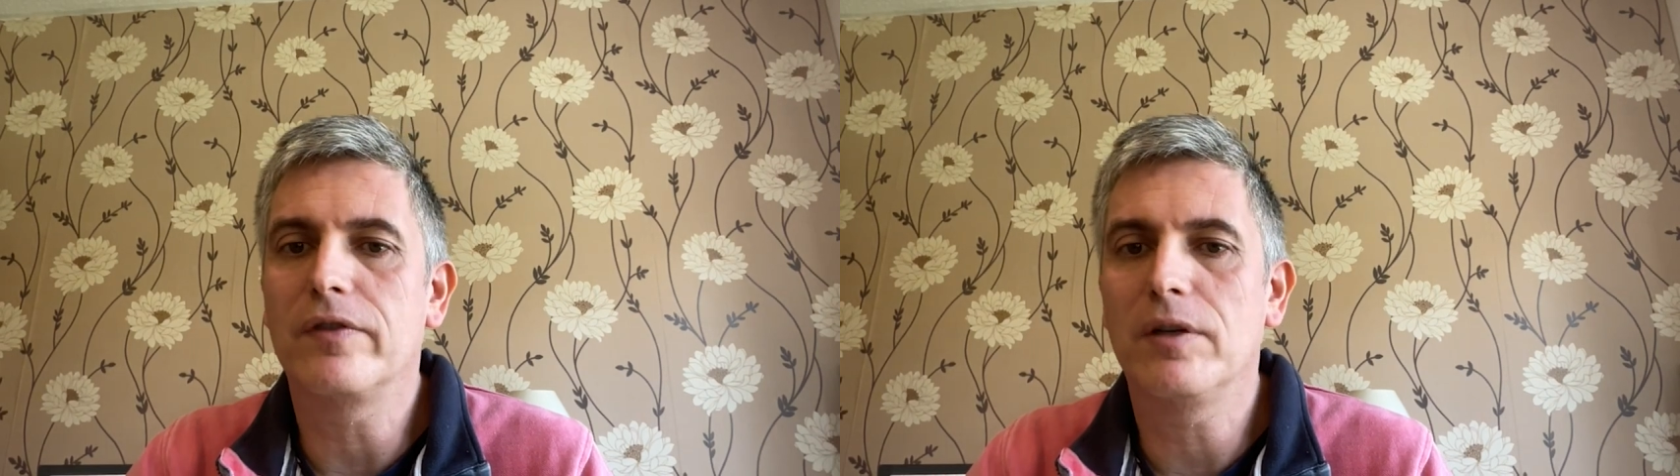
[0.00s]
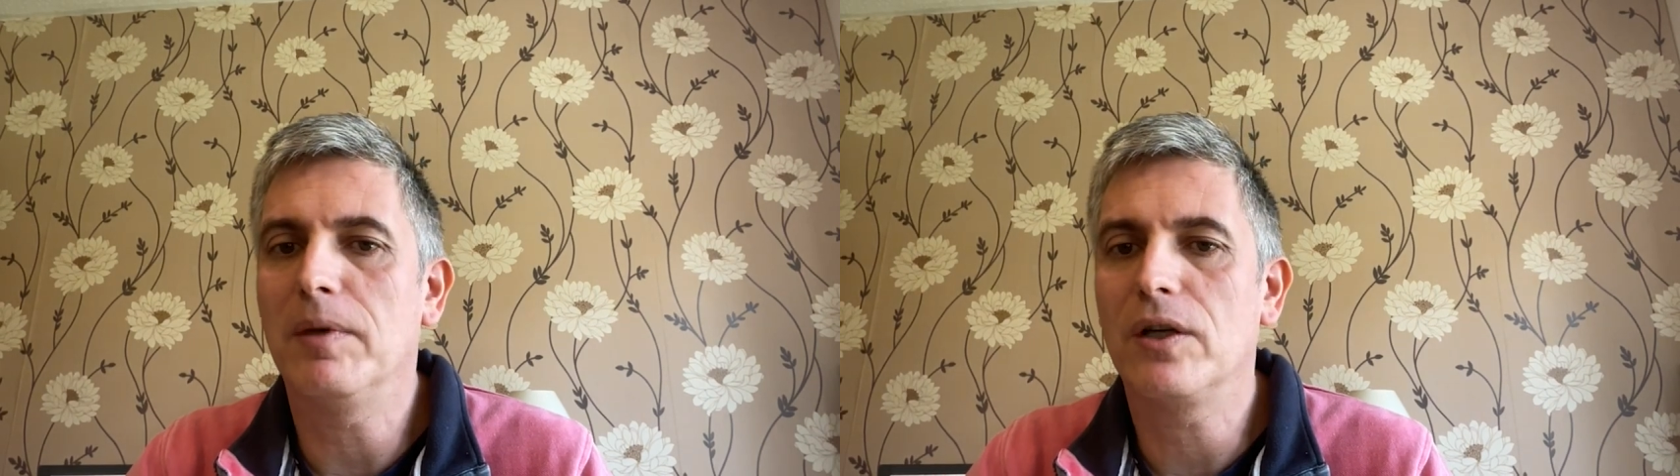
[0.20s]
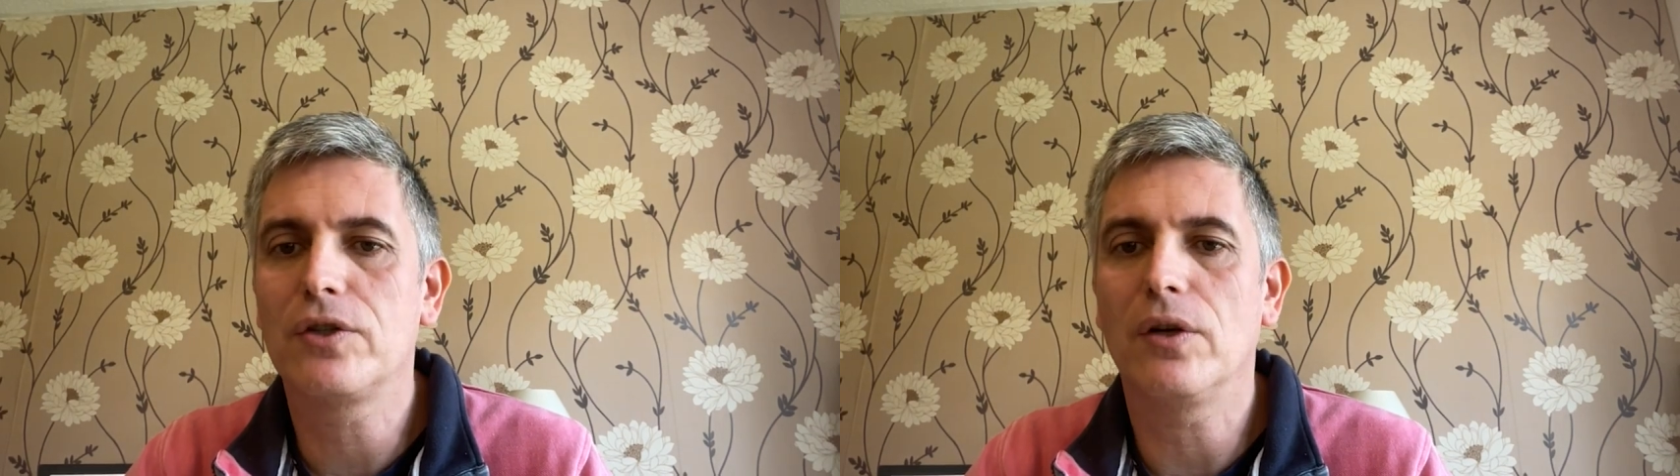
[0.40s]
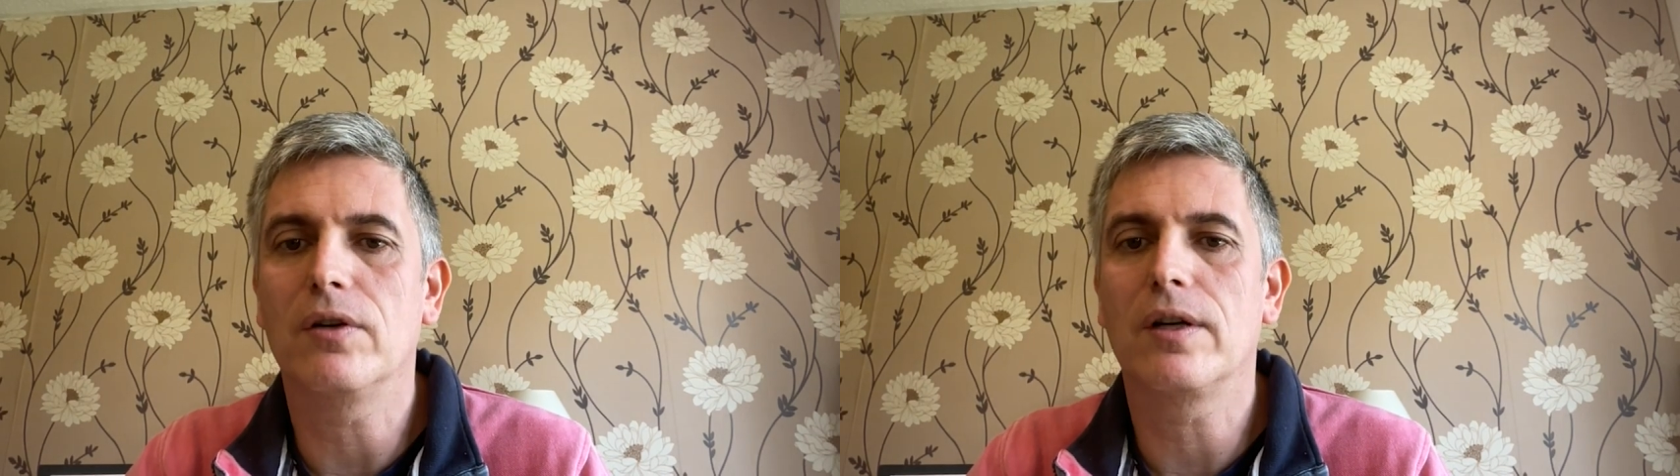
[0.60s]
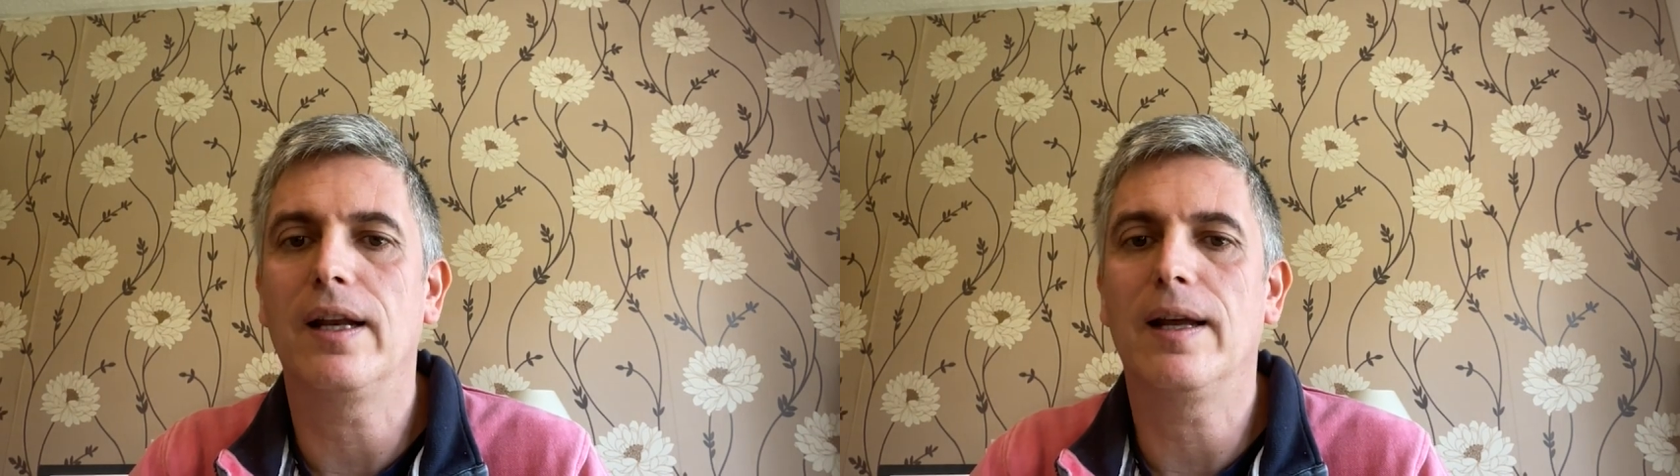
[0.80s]
commercial or
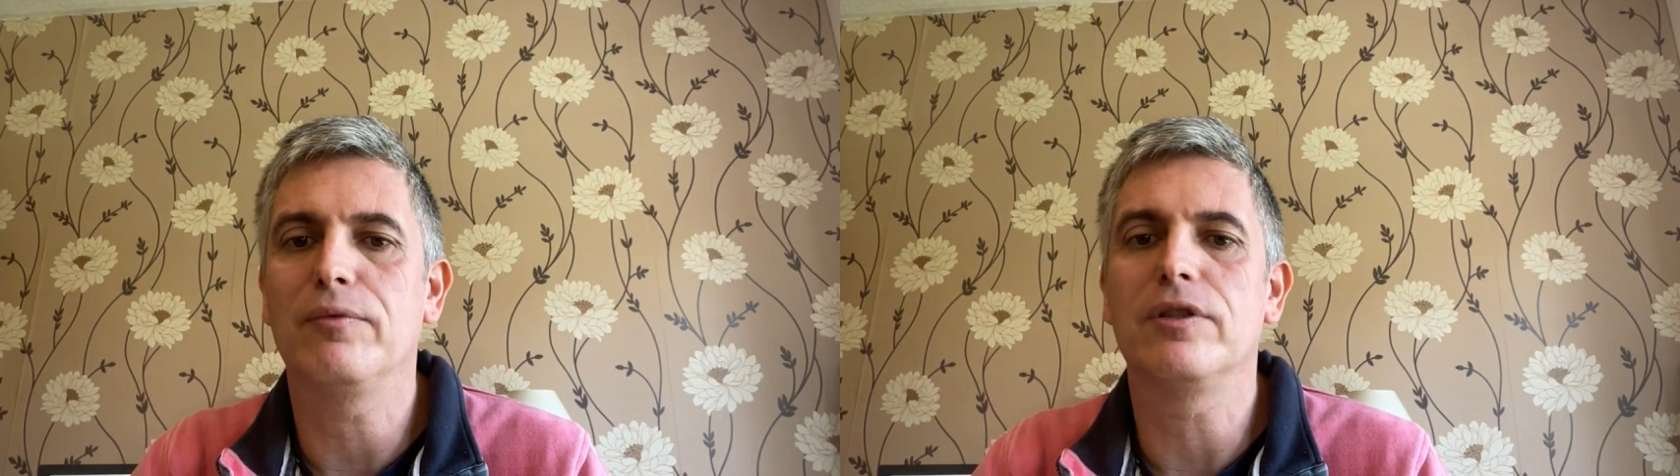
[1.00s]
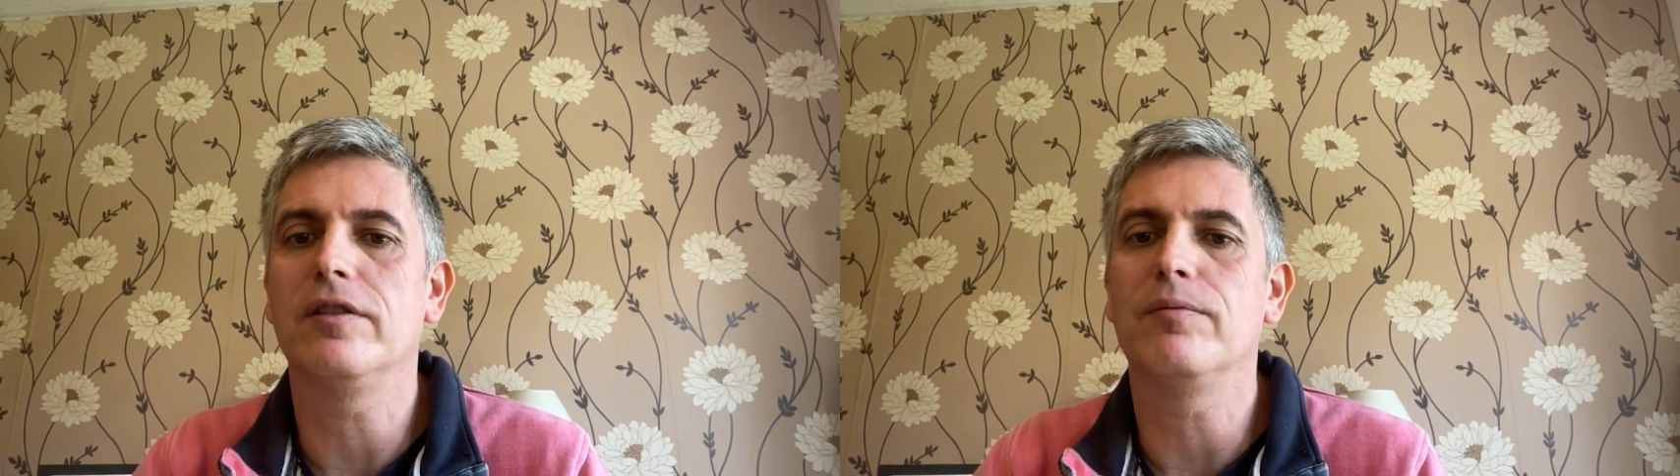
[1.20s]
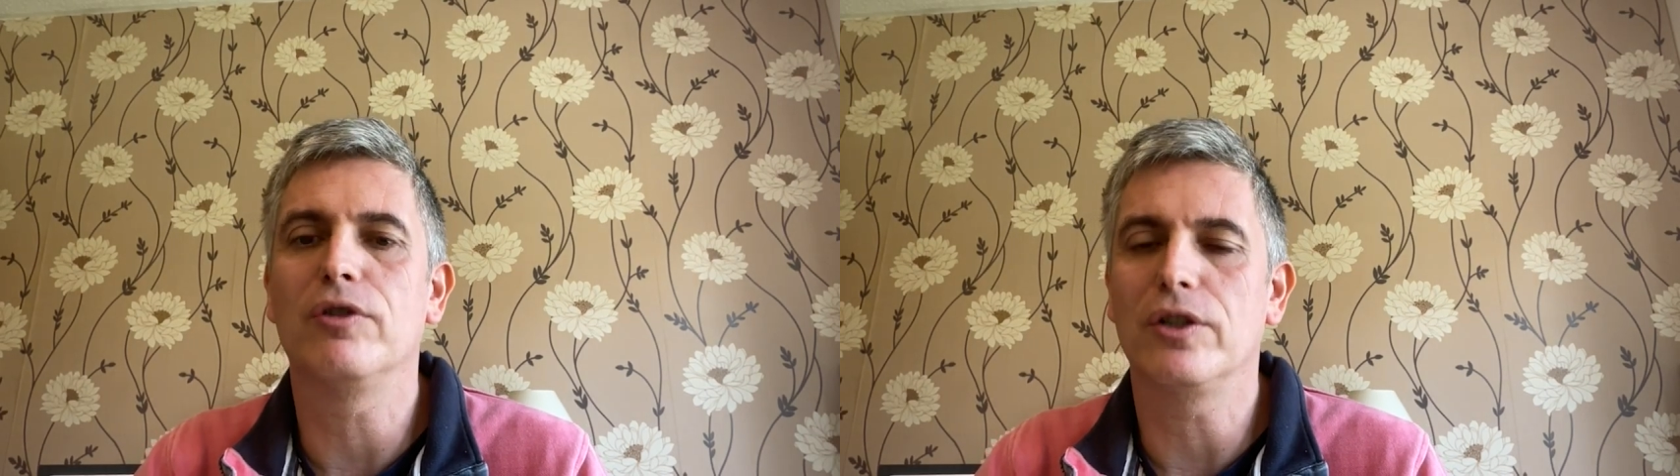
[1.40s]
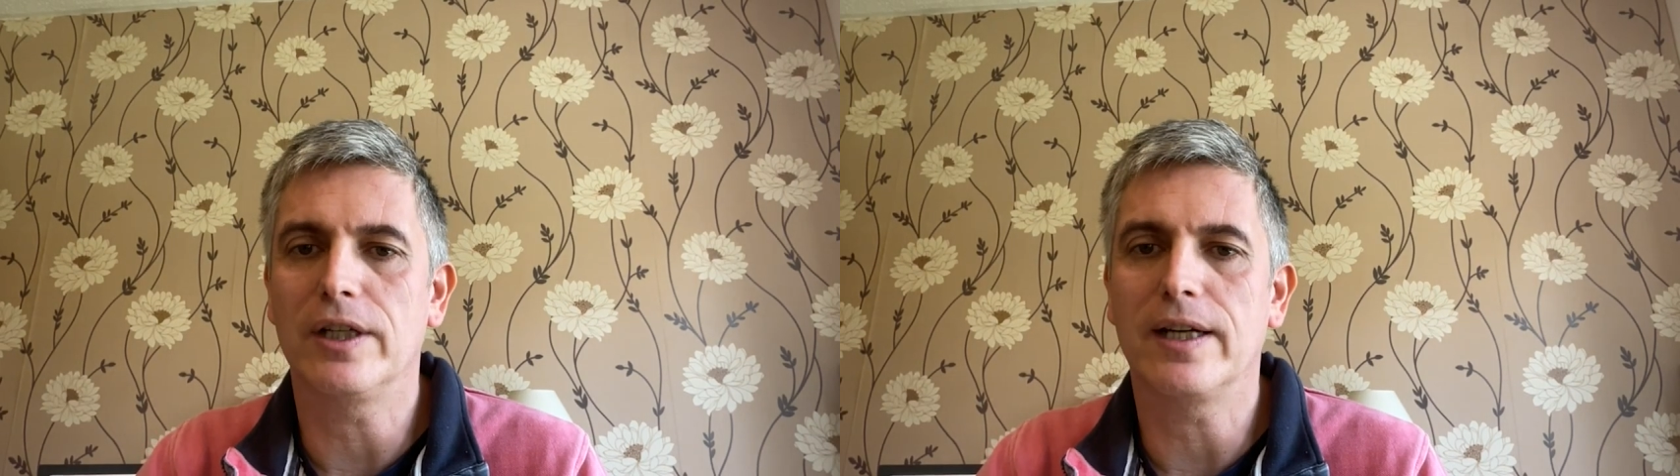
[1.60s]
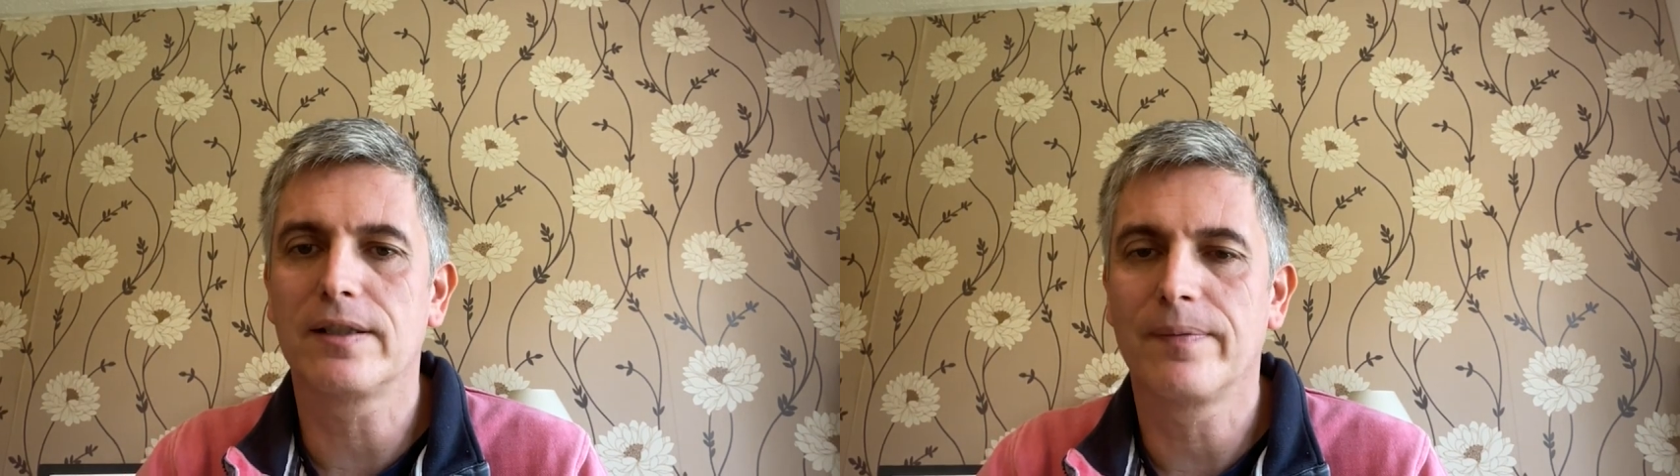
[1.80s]
collaborative
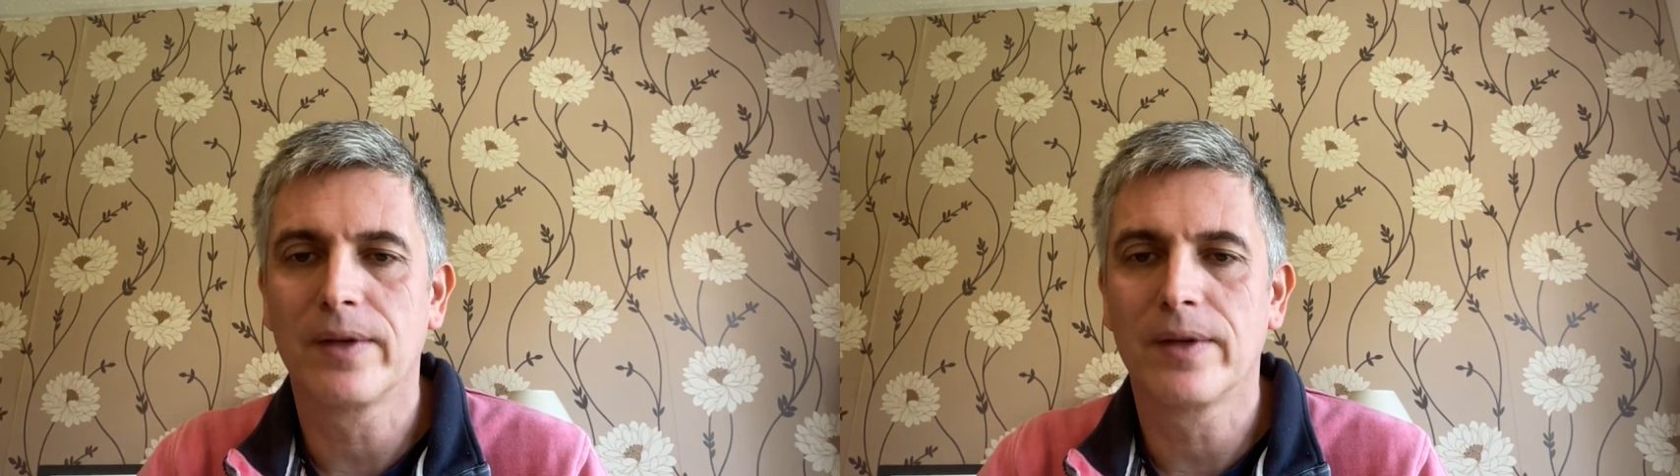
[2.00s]
project.